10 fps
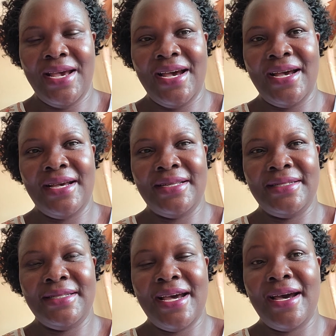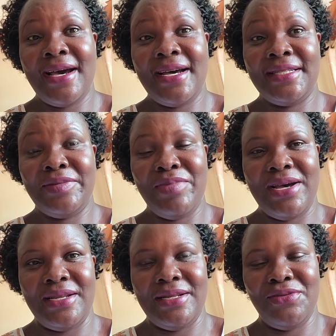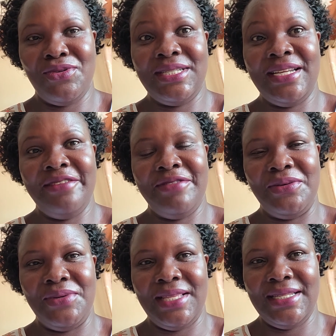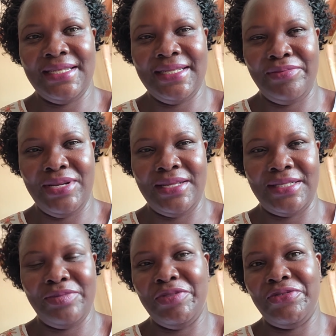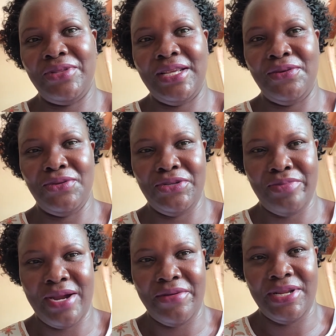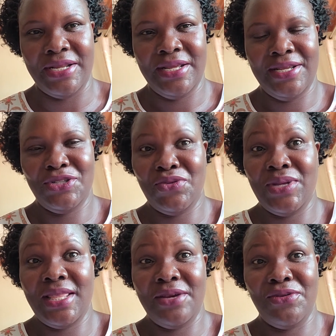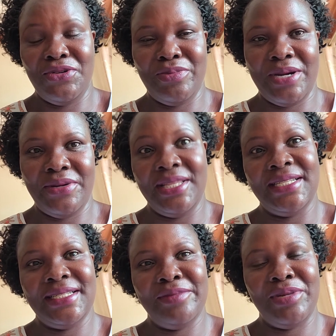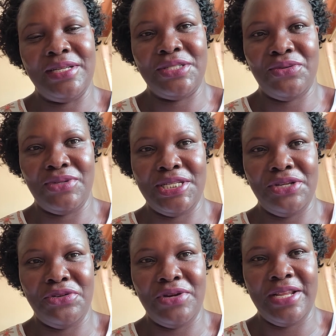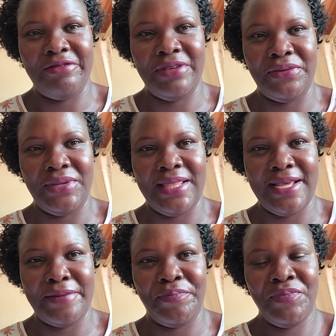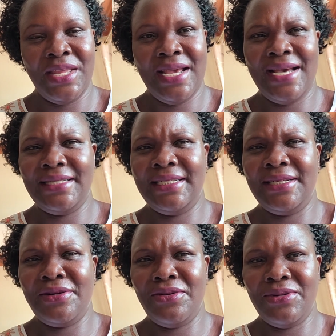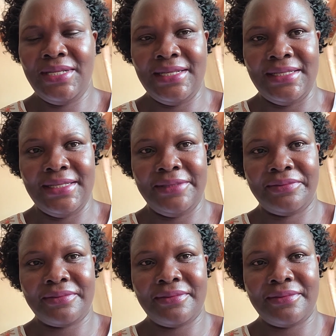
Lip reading: And her husband was living with his siblings before they got married. So when they got married, these siblings continued living with them. And she noticed